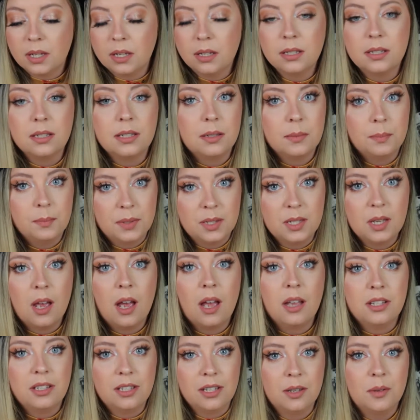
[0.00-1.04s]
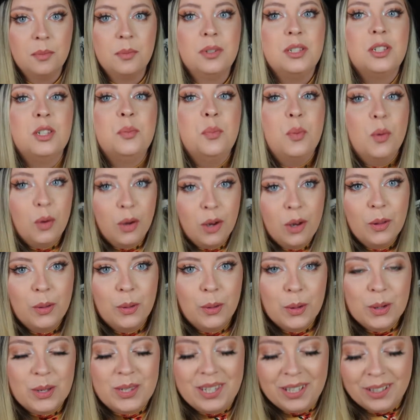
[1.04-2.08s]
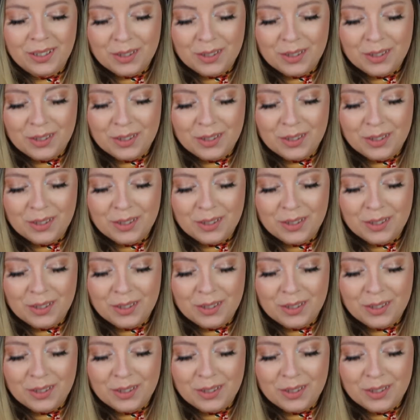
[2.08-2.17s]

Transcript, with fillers: spoilers.